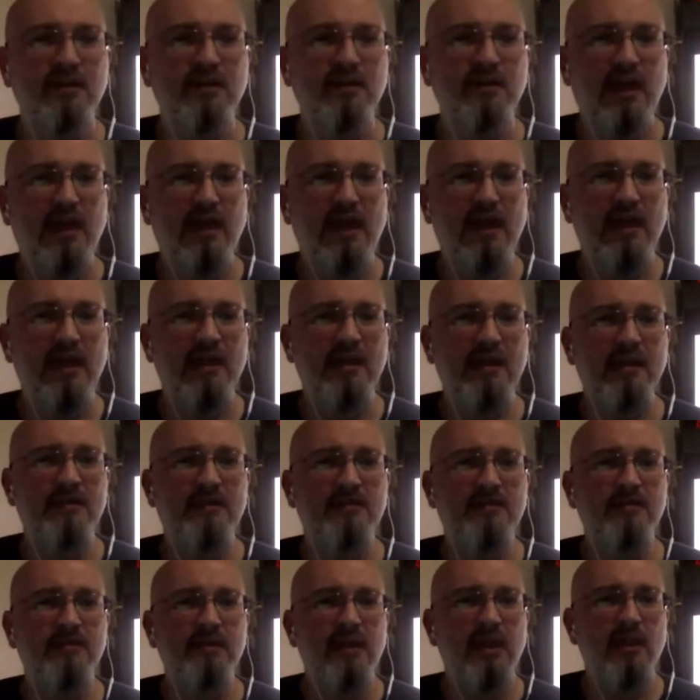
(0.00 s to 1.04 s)

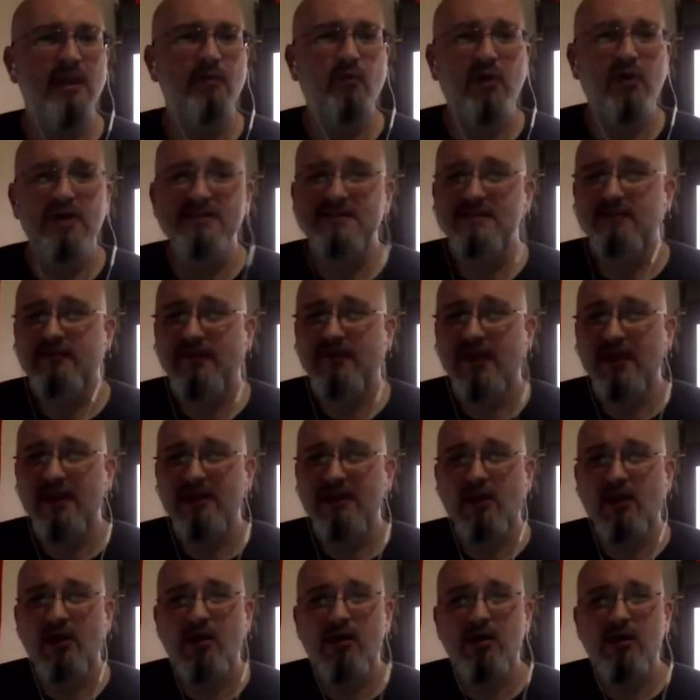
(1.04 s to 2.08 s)
and it wasn't very
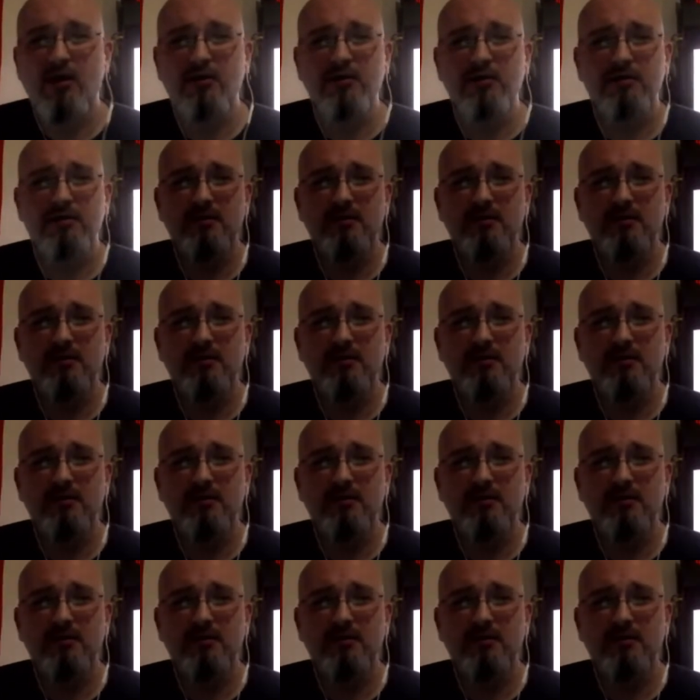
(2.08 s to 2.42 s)
long. You